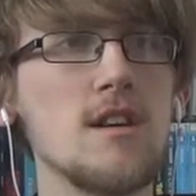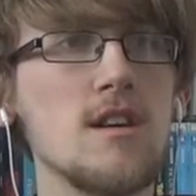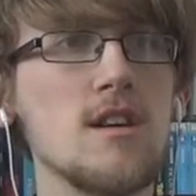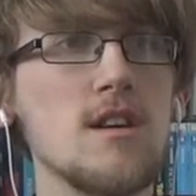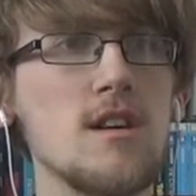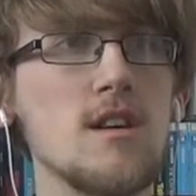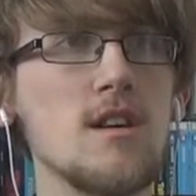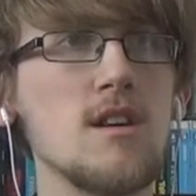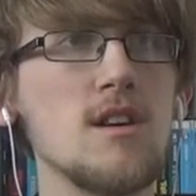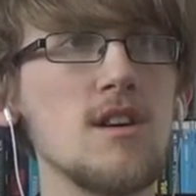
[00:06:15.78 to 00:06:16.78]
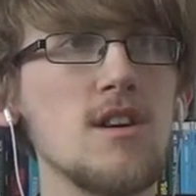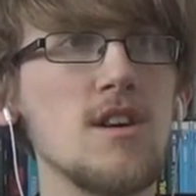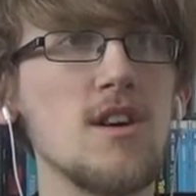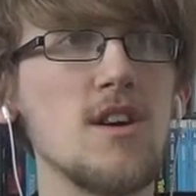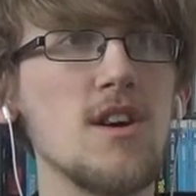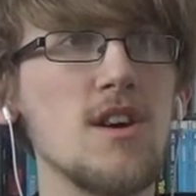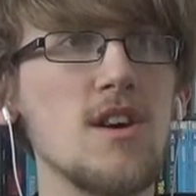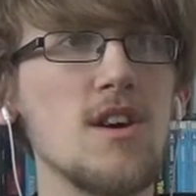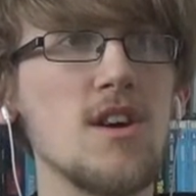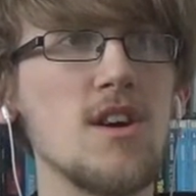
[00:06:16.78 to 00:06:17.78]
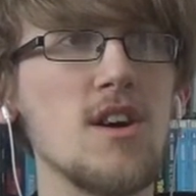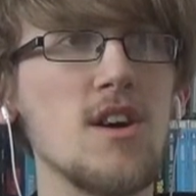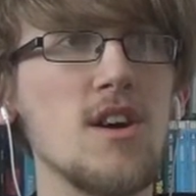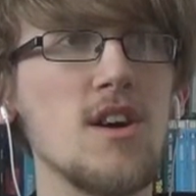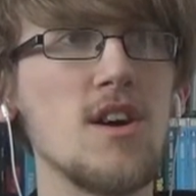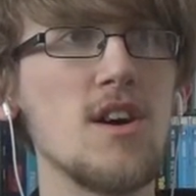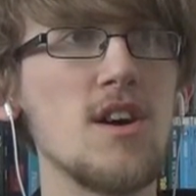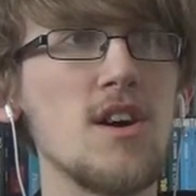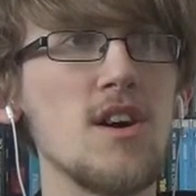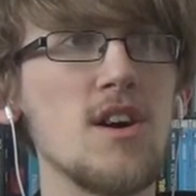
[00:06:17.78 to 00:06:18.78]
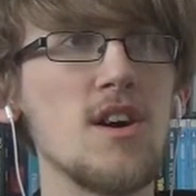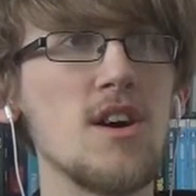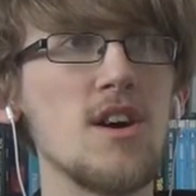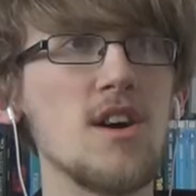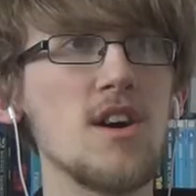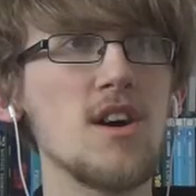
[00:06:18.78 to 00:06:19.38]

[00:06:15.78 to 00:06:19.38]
Nothing is said.